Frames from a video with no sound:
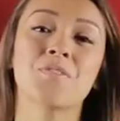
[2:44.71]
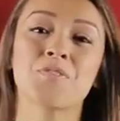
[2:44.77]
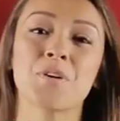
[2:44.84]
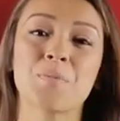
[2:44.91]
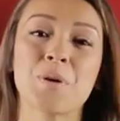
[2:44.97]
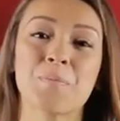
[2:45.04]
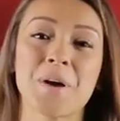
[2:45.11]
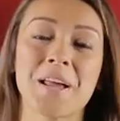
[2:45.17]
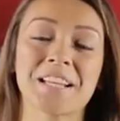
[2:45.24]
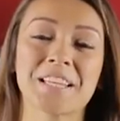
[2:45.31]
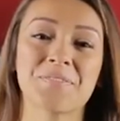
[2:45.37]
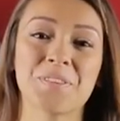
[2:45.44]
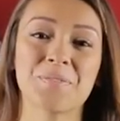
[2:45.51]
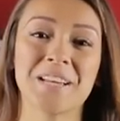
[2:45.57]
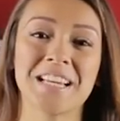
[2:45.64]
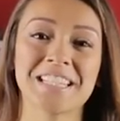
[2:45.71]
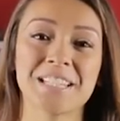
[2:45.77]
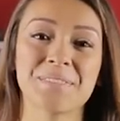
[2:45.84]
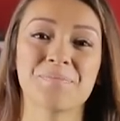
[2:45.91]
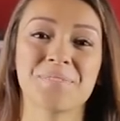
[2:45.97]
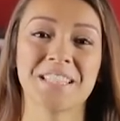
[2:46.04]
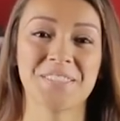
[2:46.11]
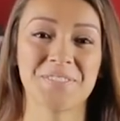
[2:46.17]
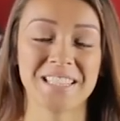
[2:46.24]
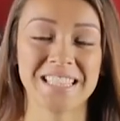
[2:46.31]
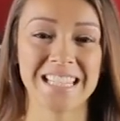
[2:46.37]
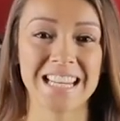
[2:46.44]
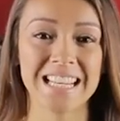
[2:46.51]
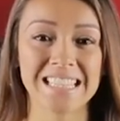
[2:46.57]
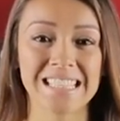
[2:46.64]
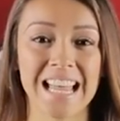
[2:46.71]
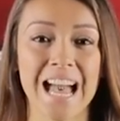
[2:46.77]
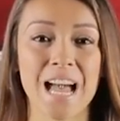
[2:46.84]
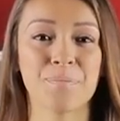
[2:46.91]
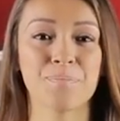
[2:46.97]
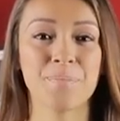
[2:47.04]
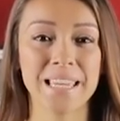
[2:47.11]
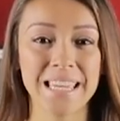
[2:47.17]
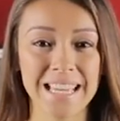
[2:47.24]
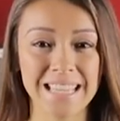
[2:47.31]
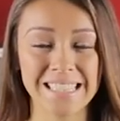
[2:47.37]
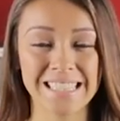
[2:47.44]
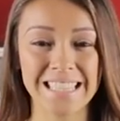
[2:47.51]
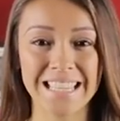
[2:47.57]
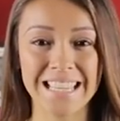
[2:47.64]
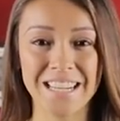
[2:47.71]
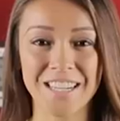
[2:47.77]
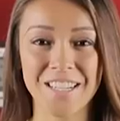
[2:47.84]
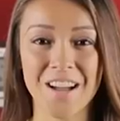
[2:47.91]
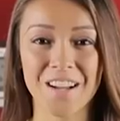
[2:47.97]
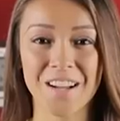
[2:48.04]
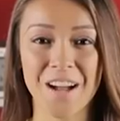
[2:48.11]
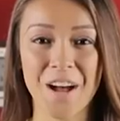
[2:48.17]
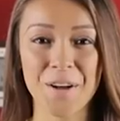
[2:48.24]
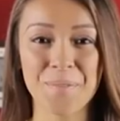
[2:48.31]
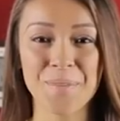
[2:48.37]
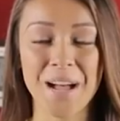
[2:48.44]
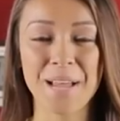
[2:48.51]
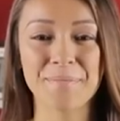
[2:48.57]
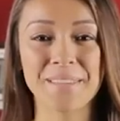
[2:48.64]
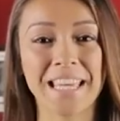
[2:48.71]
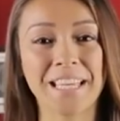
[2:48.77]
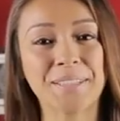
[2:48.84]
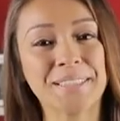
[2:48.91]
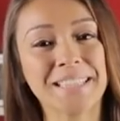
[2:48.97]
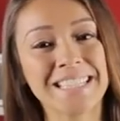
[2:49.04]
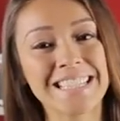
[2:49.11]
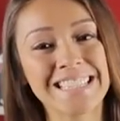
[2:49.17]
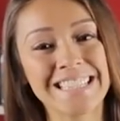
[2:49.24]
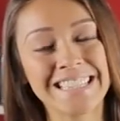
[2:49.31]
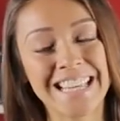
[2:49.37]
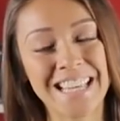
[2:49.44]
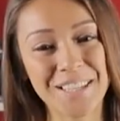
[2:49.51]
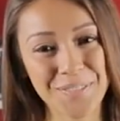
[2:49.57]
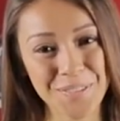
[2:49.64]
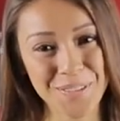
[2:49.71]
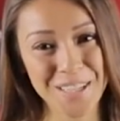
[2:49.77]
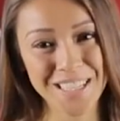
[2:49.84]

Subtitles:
For more product information, please visit us at pncgear.com. I'm Keiko Olingus, and thank you for